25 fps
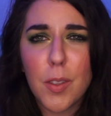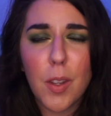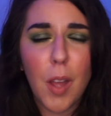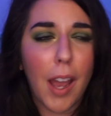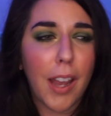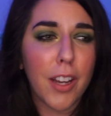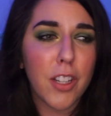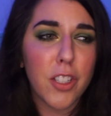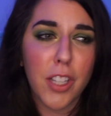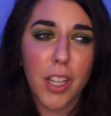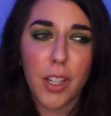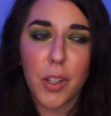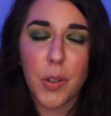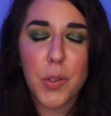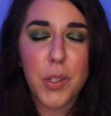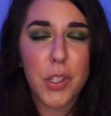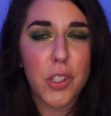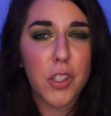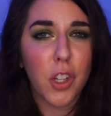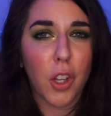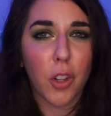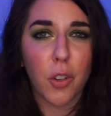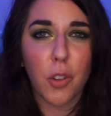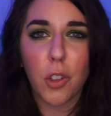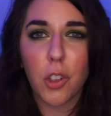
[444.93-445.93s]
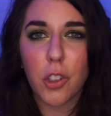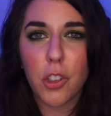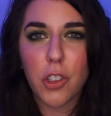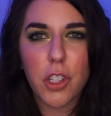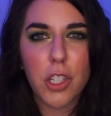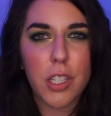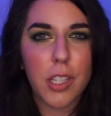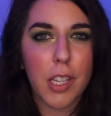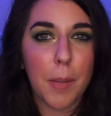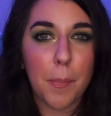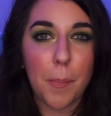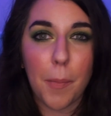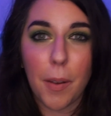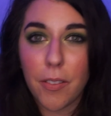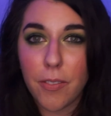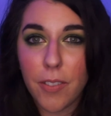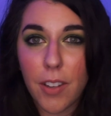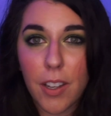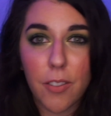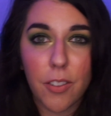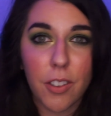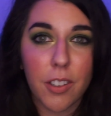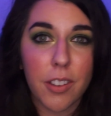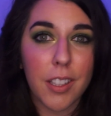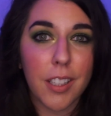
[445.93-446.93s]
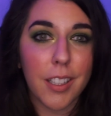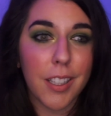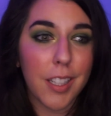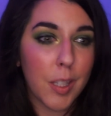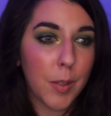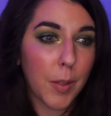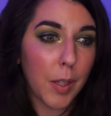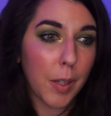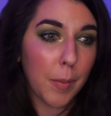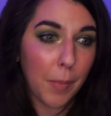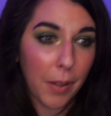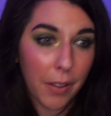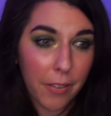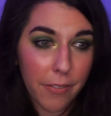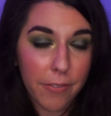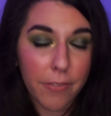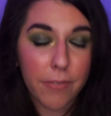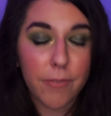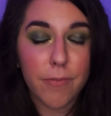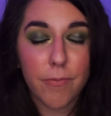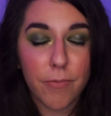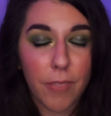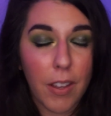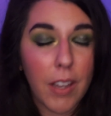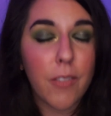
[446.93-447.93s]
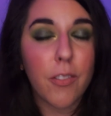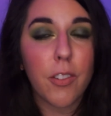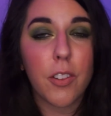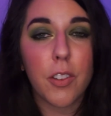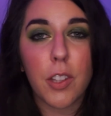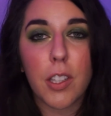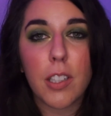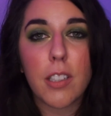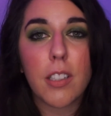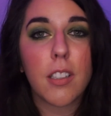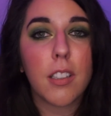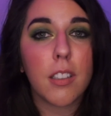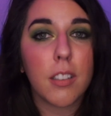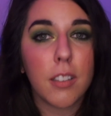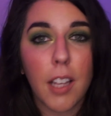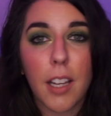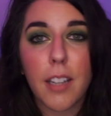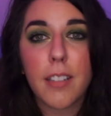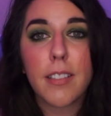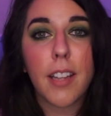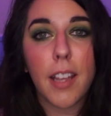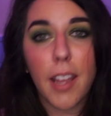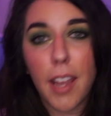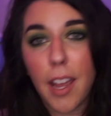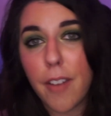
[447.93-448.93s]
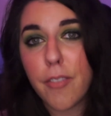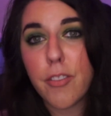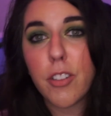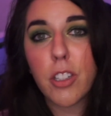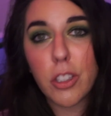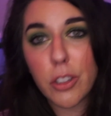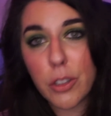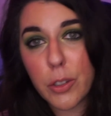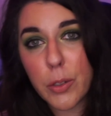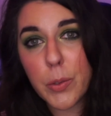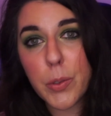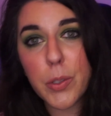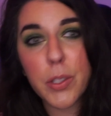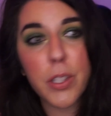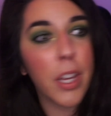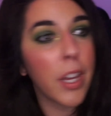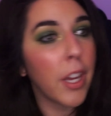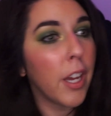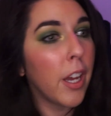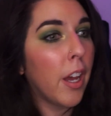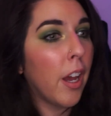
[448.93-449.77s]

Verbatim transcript: Eyeshadows in general are just like my favorite thing. It's like my favorite thing to collect, to have, to use.